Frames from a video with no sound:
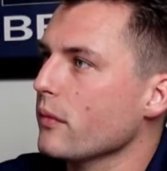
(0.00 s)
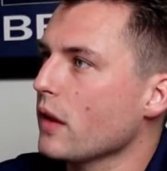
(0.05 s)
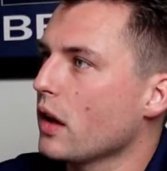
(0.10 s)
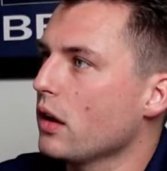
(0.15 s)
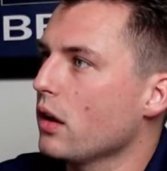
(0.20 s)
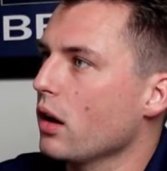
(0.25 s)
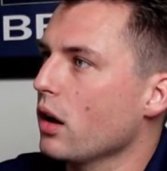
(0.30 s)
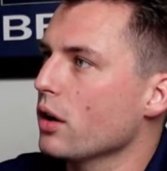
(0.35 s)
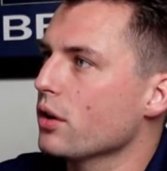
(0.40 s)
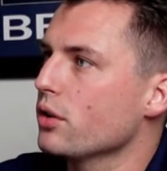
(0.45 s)

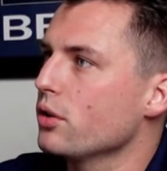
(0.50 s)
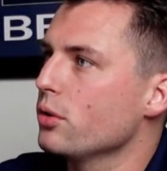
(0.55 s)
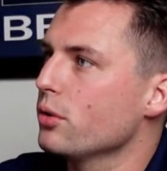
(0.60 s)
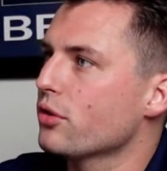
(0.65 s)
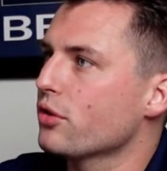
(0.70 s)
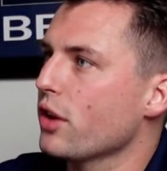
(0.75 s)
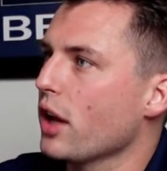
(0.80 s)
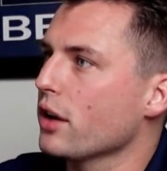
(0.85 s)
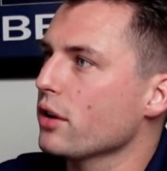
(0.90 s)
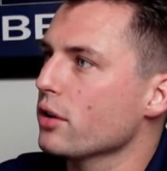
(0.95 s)
our new
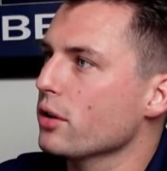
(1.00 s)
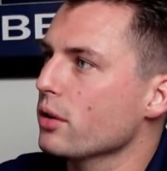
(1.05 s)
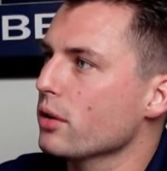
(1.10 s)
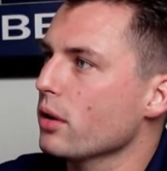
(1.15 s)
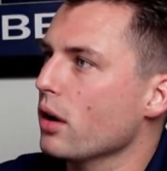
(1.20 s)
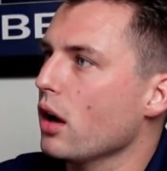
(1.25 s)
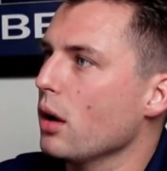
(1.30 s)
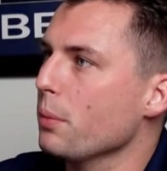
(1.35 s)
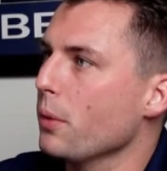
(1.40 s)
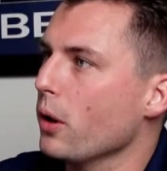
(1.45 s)
center,
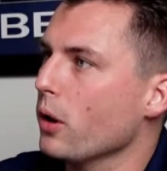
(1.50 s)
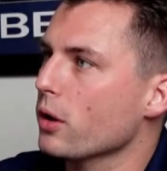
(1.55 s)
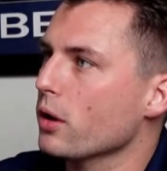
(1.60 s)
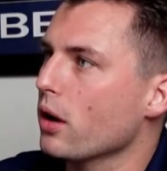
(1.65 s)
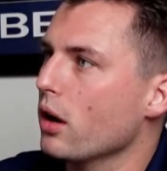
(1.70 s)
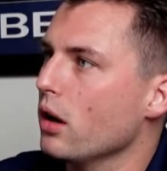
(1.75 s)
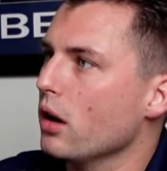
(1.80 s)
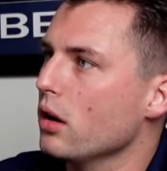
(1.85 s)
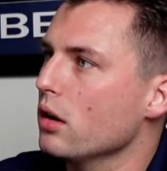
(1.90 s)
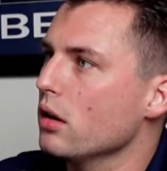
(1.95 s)
a part
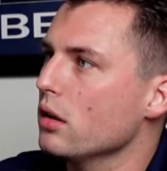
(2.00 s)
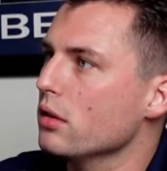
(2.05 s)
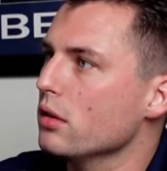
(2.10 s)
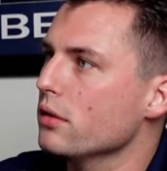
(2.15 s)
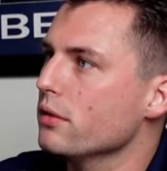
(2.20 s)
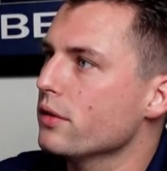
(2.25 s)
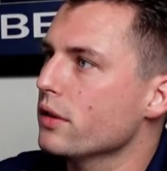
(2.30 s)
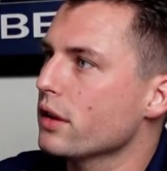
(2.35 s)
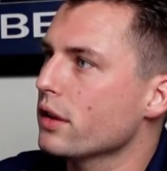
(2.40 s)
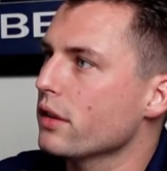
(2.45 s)

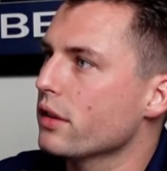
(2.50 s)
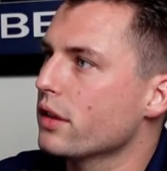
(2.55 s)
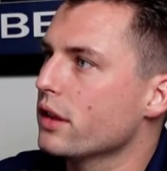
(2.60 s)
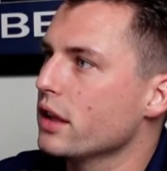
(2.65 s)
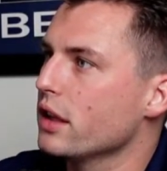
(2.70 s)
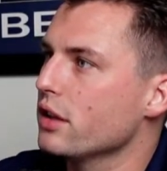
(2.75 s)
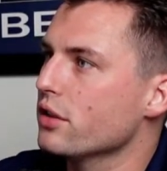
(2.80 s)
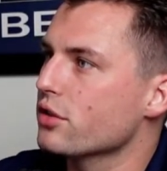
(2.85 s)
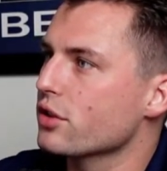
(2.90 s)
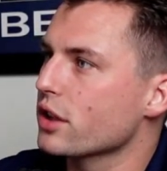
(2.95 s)
of
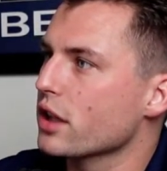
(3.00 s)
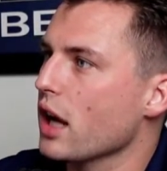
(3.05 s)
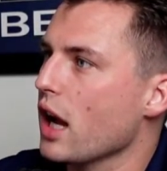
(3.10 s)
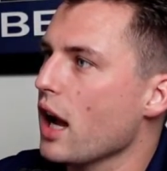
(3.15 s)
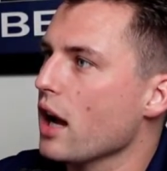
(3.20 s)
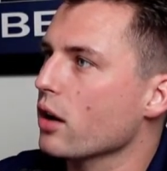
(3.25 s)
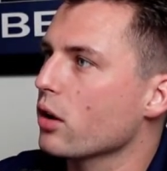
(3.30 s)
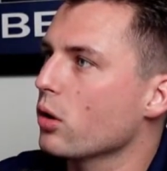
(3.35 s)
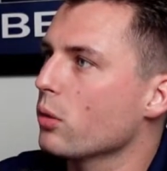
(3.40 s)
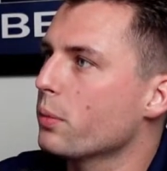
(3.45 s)
the
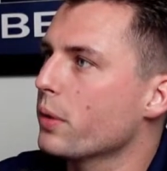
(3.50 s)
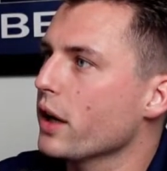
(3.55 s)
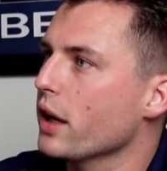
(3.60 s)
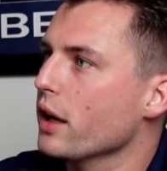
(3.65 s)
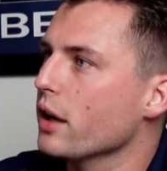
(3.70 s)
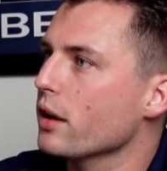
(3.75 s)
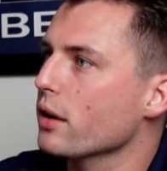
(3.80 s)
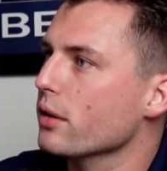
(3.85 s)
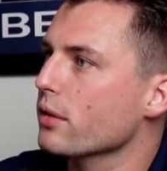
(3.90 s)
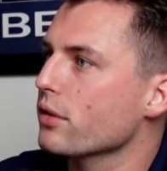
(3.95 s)
Chicago
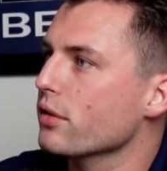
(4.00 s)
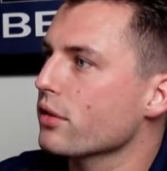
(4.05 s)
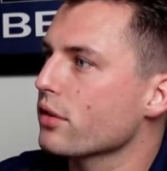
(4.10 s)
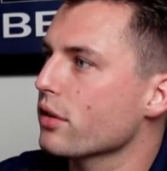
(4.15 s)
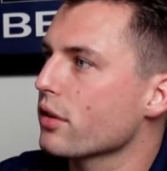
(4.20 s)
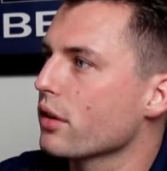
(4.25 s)
Bears.